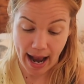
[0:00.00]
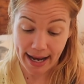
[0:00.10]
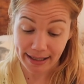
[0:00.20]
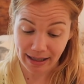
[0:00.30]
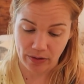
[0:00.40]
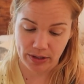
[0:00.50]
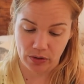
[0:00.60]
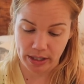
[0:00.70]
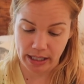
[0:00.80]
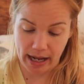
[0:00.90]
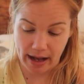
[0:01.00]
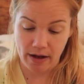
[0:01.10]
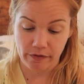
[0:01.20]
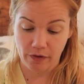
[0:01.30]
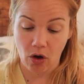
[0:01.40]
and I was going to
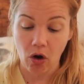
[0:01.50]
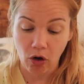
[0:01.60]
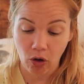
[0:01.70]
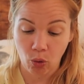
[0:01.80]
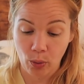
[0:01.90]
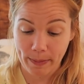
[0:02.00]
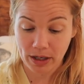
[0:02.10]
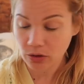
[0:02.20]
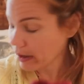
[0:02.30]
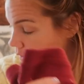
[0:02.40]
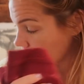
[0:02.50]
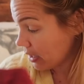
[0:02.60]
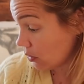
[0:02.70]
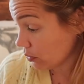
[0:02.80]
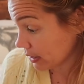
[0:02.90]
have all women around
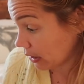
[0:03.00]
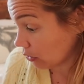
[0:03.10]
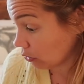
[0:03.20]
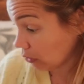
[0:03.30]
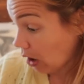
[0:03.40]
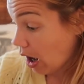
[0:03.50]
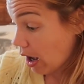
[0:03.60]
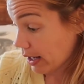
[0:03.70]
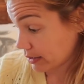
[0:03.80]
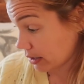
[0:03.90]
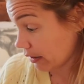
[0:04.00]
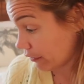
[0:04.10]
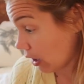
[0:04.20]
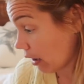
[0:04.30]
me was like a lot of